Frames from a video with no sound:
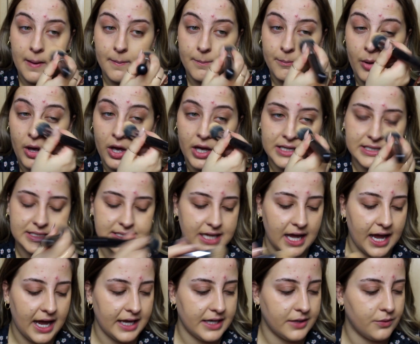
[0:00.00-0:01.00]
But
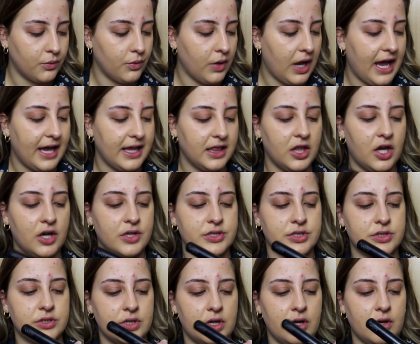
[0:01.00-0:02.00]
I
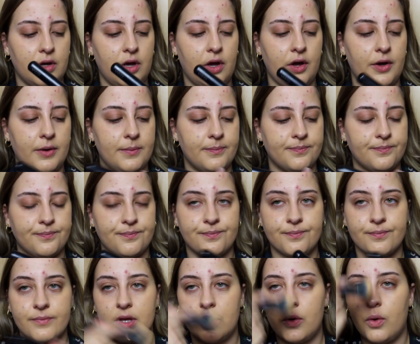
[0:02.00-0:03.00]
lost
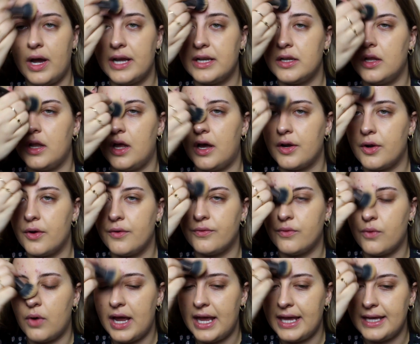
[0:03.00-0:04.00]
quite a lot
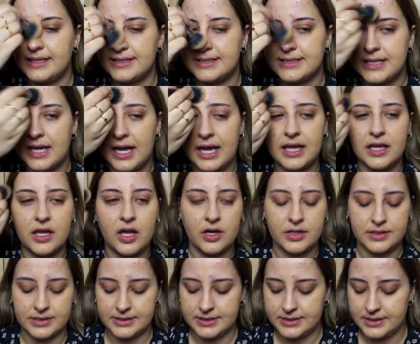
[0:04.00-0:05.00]
of weight. I
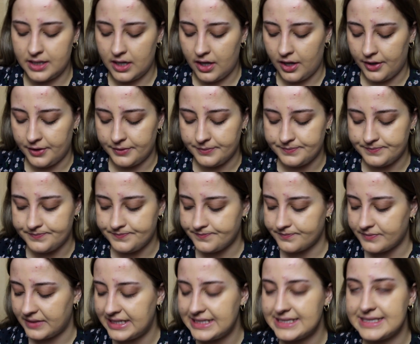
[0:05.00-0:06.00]
lost
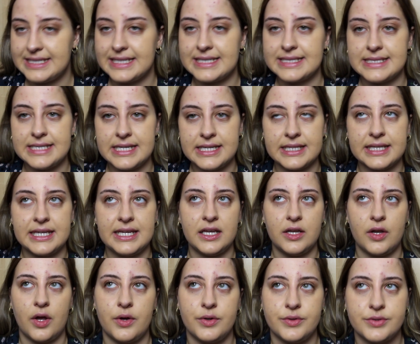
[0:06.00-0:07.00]
16
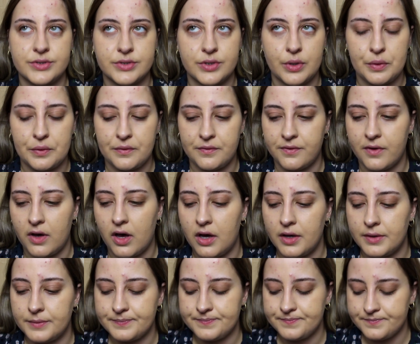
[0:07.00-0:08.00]
kilos so far